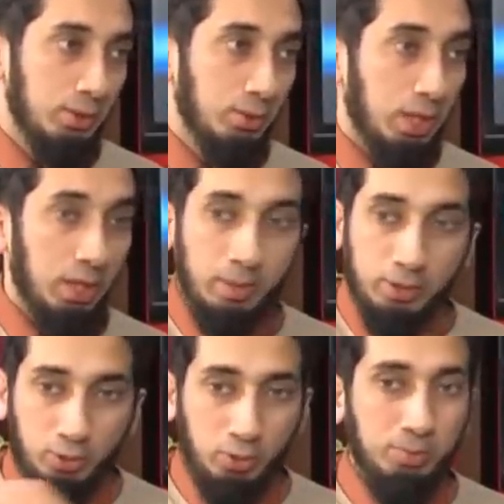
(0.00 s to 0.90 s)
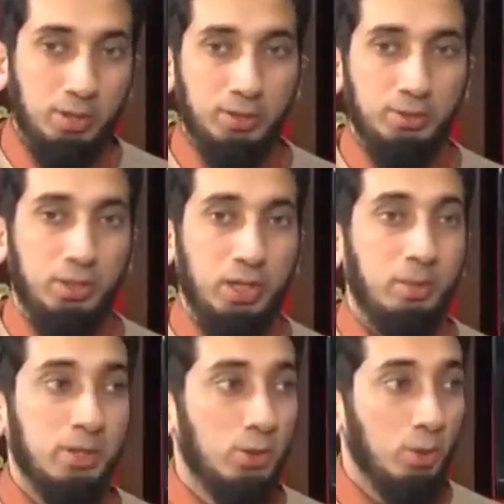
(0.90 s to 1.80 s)
You care about your own brother. You care
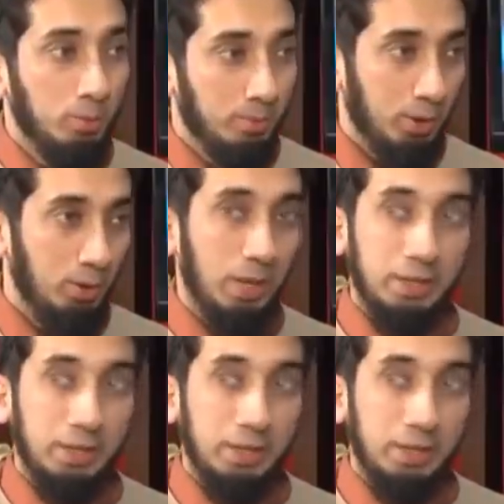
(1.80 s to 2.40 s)
about your own, you know,